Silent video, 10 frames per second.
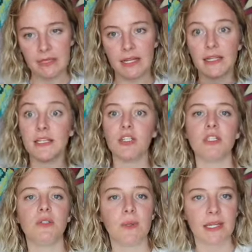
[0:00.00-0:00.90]
And I think
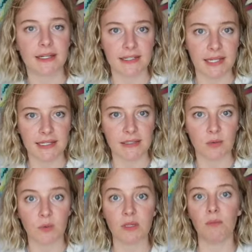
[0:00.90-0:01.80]
she's doing it again
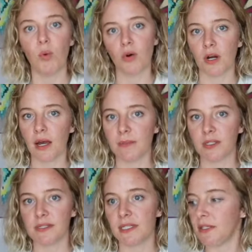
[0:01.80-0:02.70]
with more
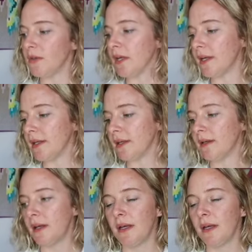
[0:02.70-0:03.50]
options. Like, you can get